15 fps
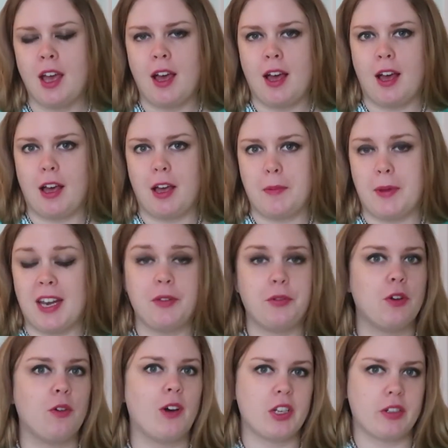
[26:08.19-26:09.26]
And if
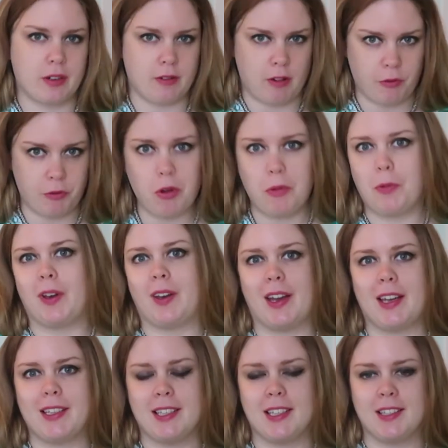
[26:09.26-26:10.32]
you're wondering what formal
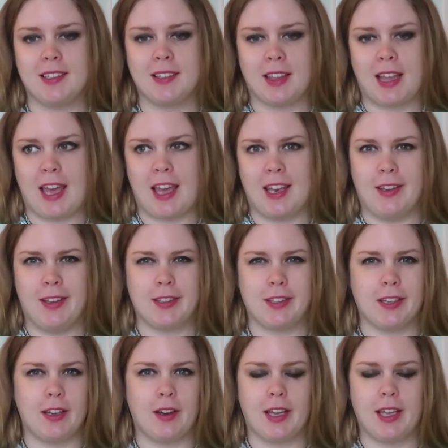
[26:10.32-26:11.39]
night is, then it's the
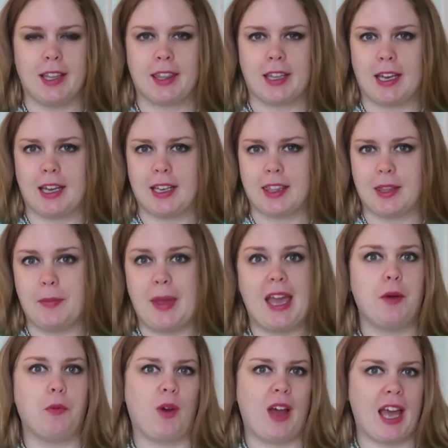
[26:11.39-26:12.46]
night that the
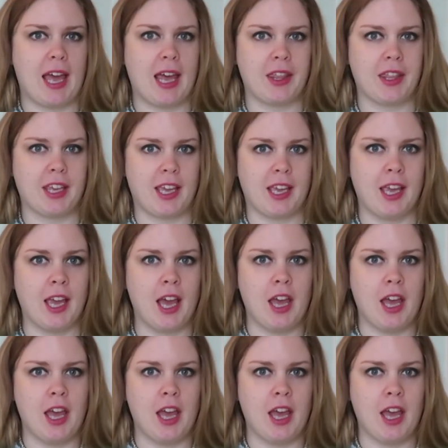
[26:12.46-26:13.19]
men wear the,